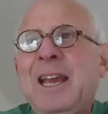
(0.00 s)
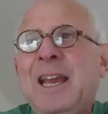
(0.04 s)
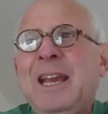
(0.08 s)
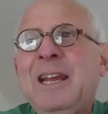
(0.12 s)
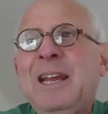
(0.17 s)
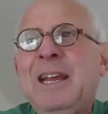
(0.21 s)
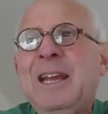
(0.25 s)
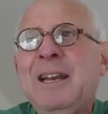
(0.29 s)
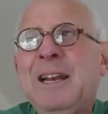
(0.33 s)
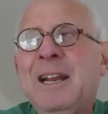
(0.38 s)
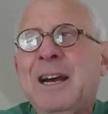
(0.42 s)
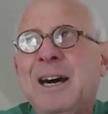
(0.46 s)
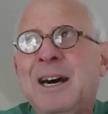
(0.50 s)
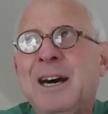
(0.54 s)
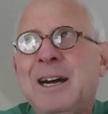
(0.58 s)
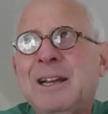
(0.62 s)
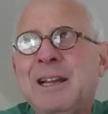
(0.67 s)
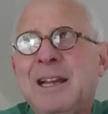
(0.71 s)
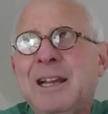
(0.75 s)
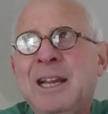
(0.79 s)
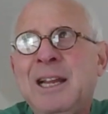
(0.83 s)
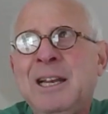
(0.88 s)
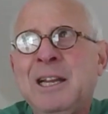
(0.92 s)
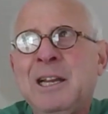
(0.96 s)
in
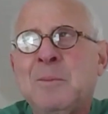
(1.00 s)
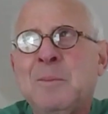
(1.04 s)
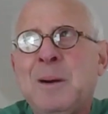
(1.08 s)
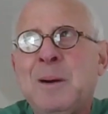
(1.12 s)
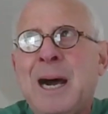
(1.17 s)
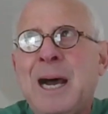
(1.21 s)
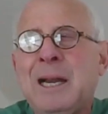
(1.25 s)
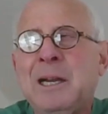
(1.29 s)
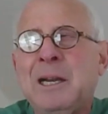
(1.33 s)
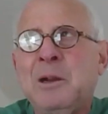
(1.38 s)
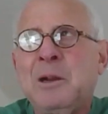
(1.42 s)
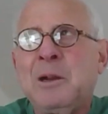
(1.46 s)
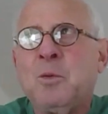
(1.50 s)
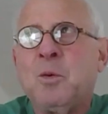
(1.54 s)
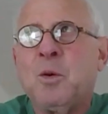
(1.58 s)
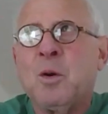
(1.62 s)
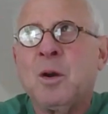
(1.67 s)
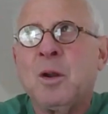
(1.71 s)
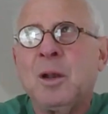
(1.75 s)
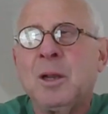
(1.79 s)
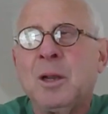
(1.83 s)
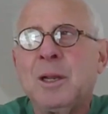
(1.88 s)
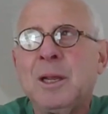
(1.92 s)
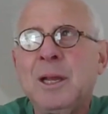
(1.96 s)
the commodity
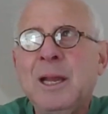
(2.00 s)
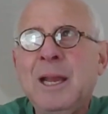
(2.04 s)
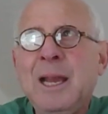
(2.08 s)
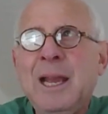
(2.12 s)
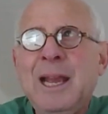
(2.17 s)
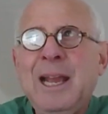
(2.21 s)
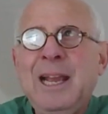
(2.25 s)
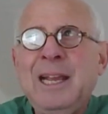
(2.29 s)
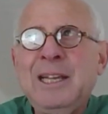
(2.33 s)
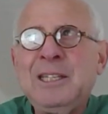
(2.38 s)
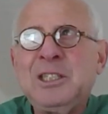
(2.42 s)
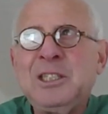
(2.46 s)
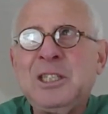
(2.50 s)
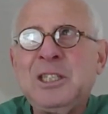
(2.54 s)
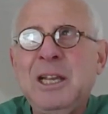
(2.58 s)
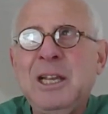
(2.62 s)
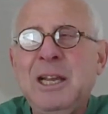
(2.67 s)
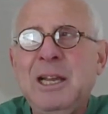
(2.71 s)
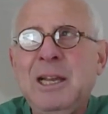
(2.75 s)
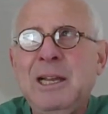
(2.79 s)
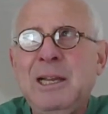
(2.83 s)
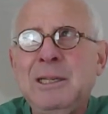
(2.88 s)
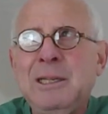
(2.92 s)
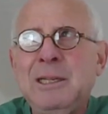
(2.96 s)
world,
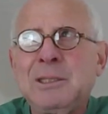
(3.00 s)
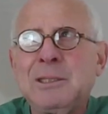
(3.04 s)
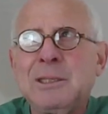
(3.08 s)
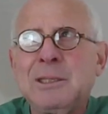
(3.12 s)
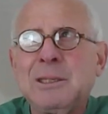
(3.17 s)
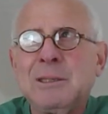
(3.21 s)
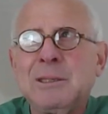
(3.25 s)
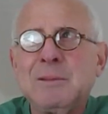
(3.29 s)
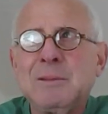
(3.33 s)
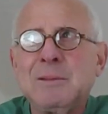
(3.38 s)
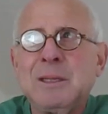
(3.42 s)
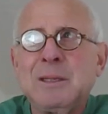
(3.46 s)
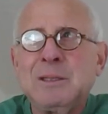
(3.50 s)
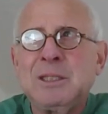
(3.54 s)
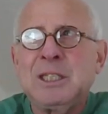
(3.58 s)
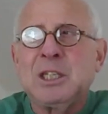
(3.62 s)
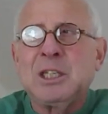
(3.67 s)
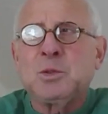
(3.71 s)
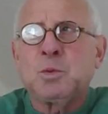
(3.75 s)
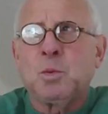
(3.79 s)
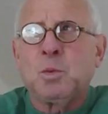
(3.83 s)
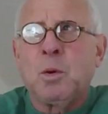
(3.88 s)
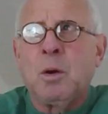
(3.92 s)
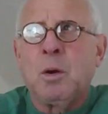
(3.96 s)
is
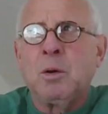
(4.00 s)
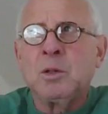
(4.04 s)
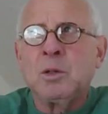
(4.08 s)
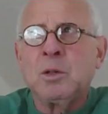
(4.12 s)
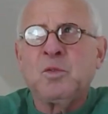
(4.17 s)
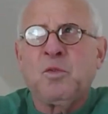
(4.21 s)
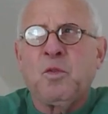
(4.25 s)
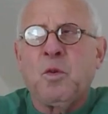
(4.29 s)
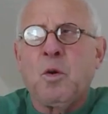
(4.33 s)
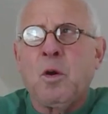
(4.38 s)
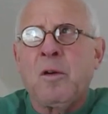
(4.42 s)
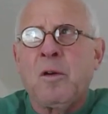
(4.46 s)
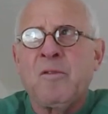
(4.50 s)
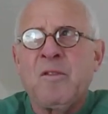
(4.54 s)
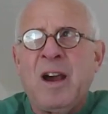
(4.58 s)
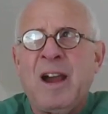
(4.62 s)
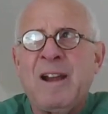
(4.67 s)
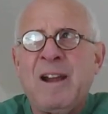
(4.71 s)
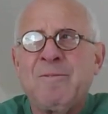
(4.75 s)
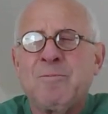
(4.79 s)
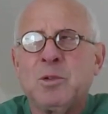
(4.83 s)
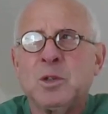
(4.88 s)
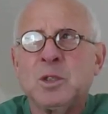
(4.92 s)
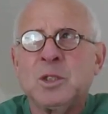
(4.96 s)
just rose 4 or
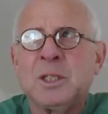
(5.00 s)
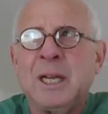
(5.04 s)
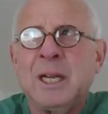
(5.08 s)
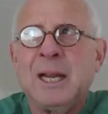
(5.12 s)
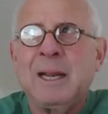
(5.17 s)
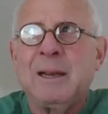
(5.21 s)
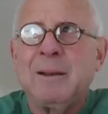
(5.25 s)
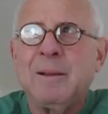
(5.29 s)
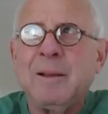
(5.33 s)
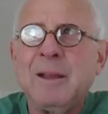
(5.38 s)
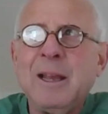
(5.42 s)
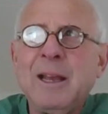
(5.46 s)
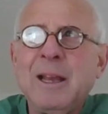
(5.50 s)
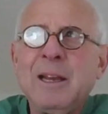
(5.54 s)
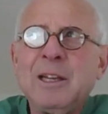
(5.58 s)
5%.